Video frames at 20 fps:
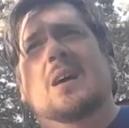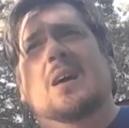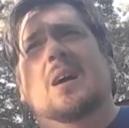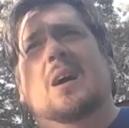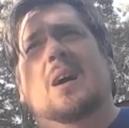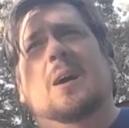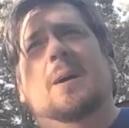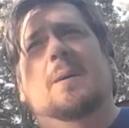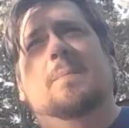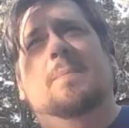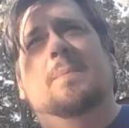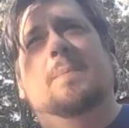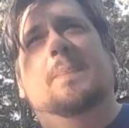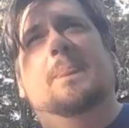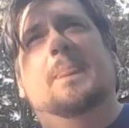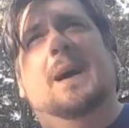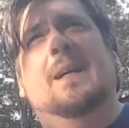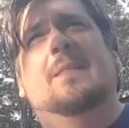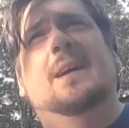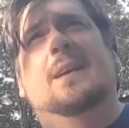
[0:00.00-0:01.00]

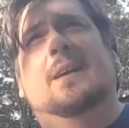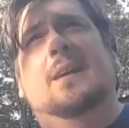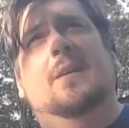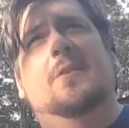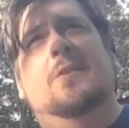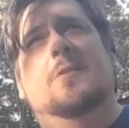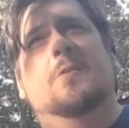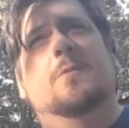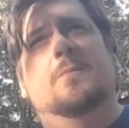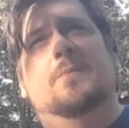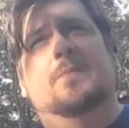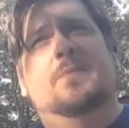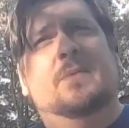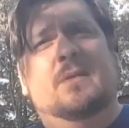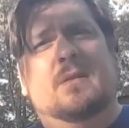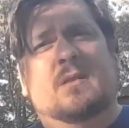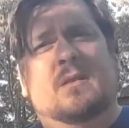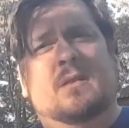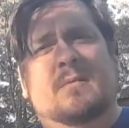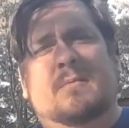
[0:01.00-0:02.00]
Not like other
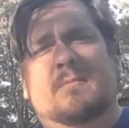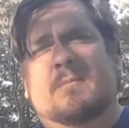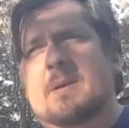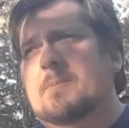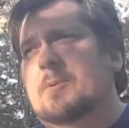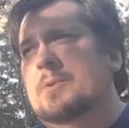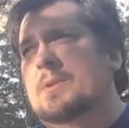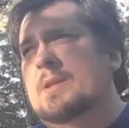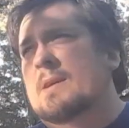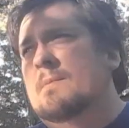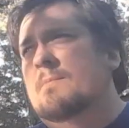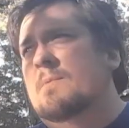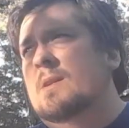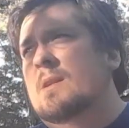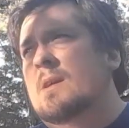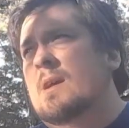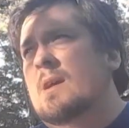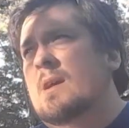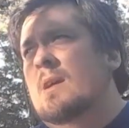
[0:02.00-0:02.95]
people did, but